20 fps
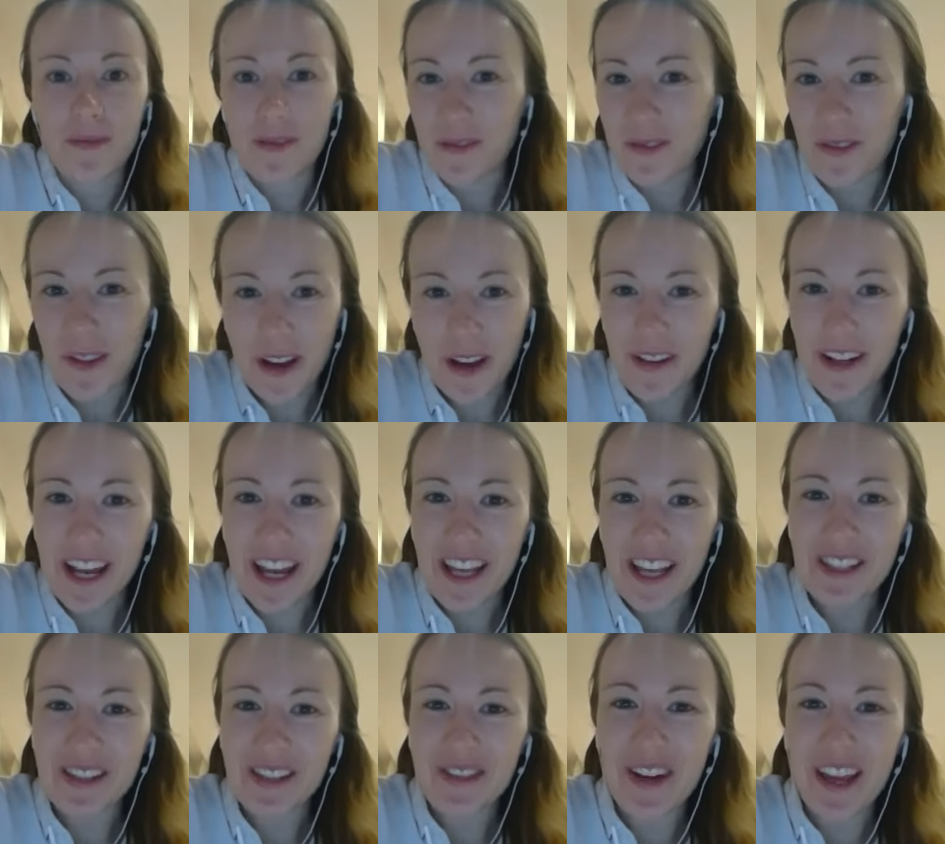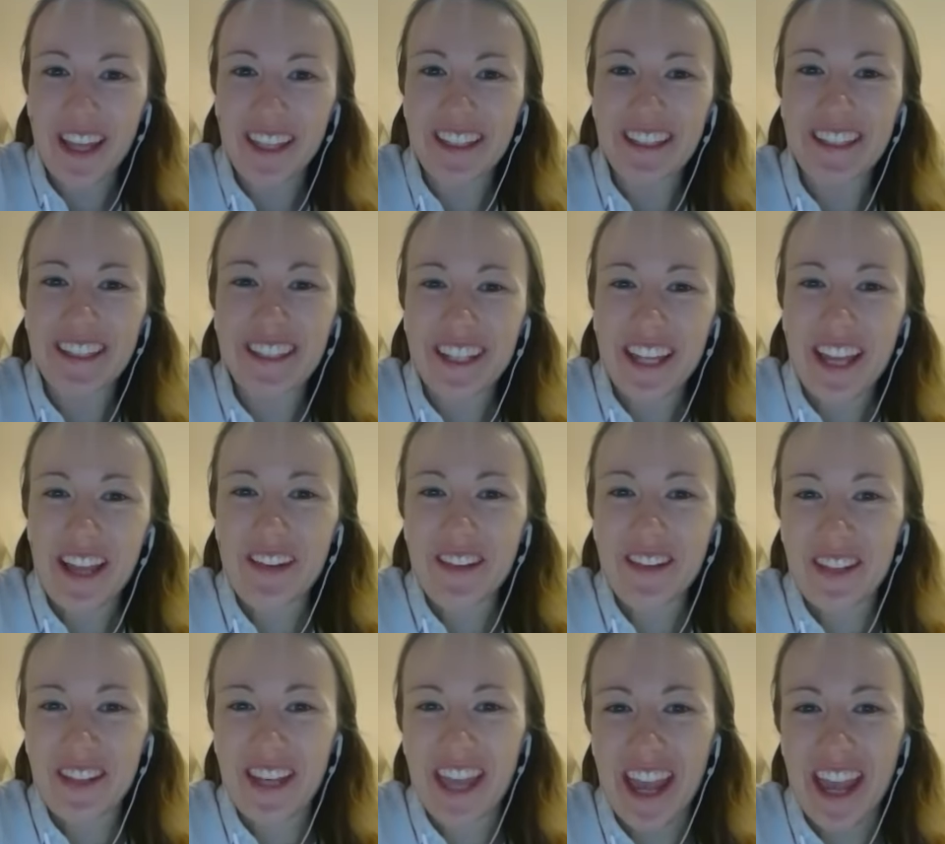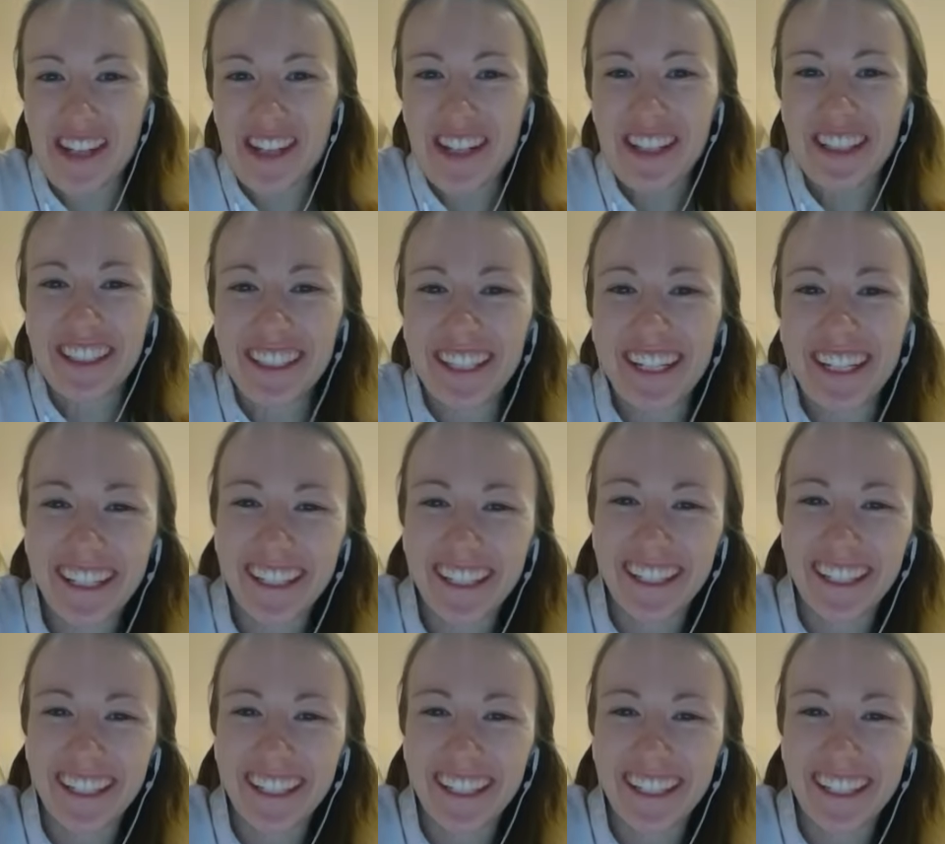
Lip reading: very nice weather and location.